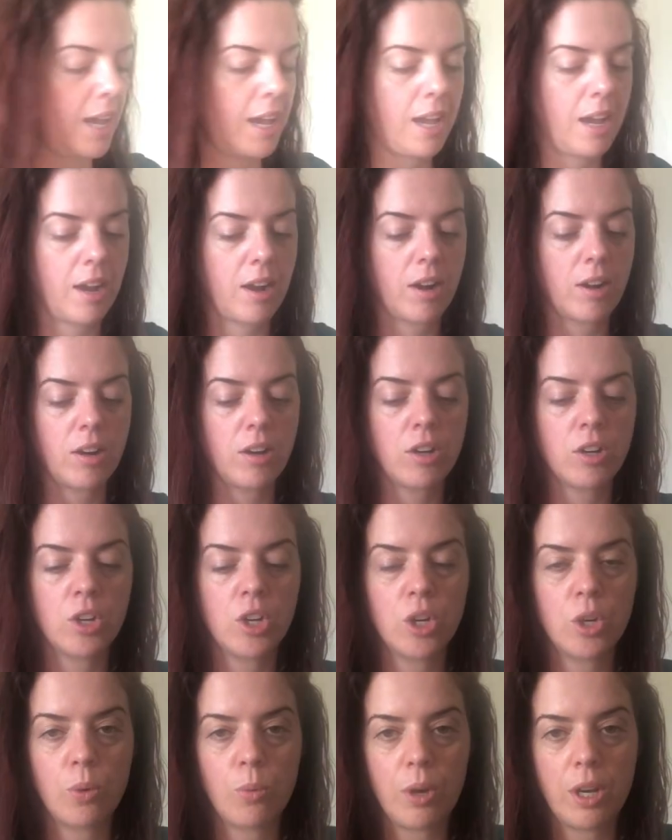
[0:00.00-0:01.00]
hair
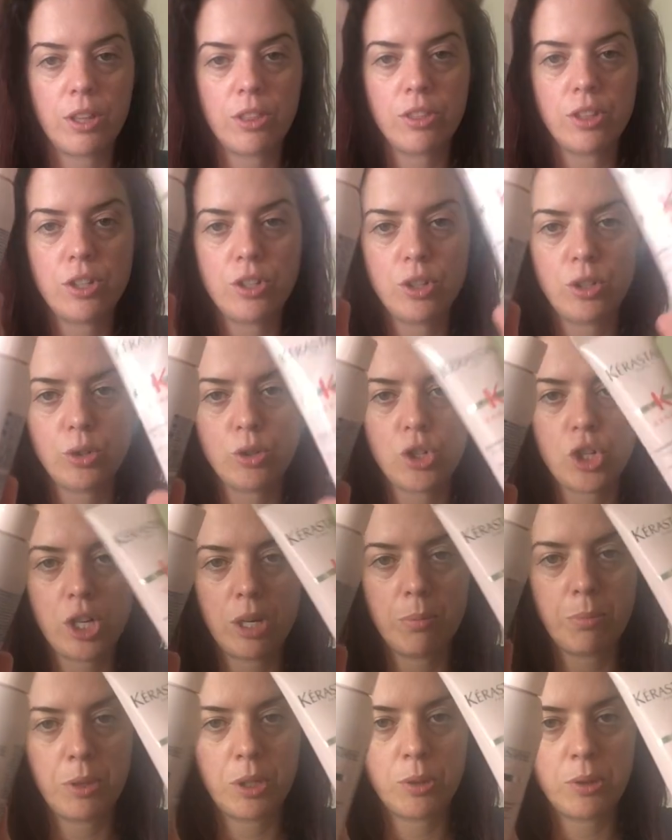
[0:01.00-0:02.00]
with the new
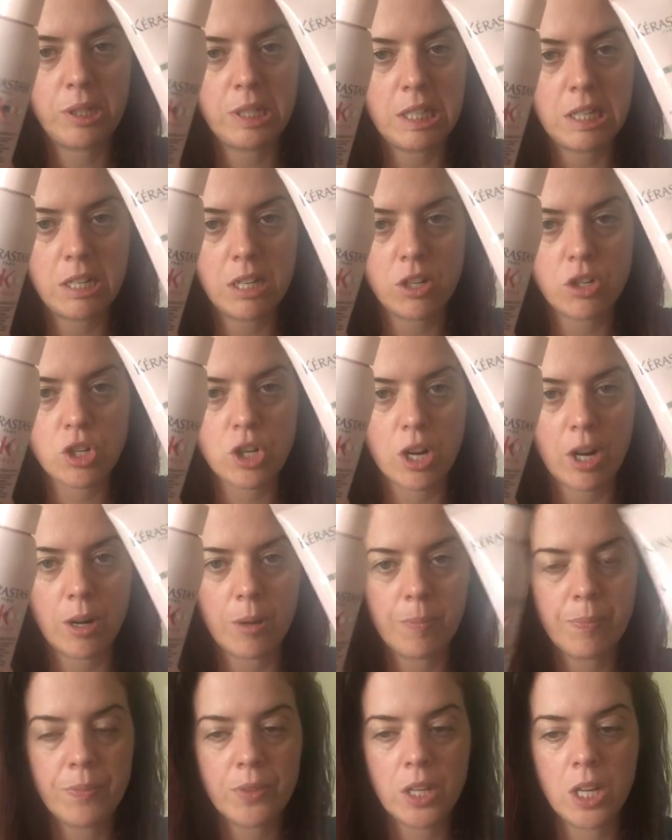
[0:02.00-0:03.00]
shampoo and
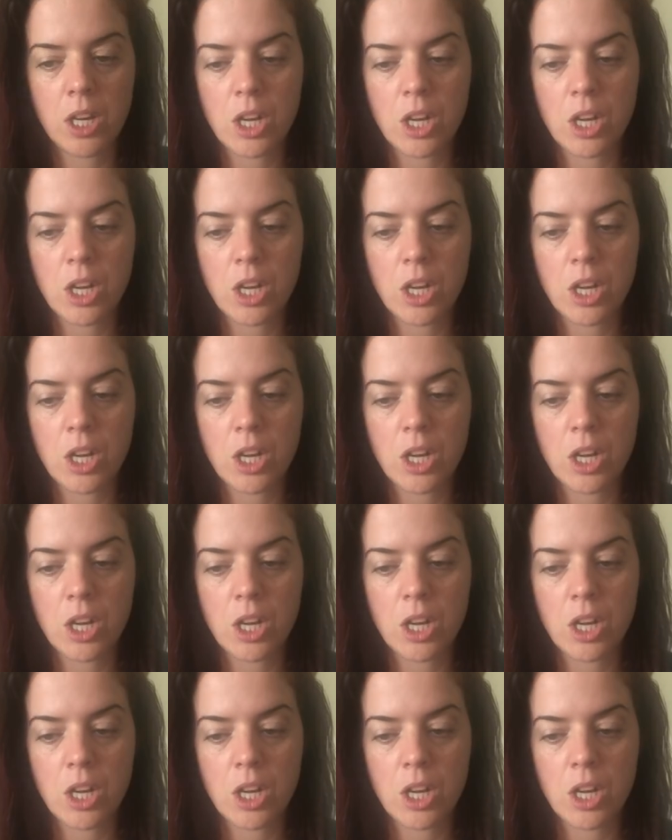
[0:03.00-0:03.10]
conditioner.